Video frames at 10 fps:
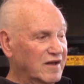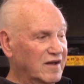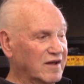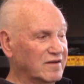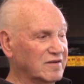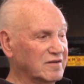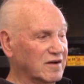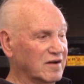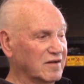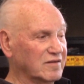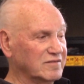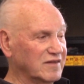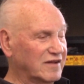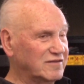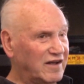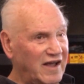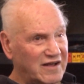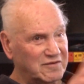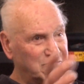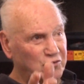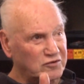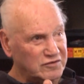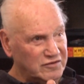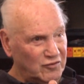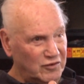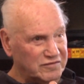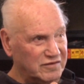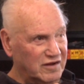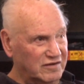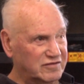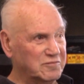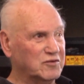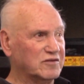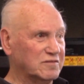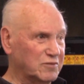And not the kind of Brooklyn Orthodox community,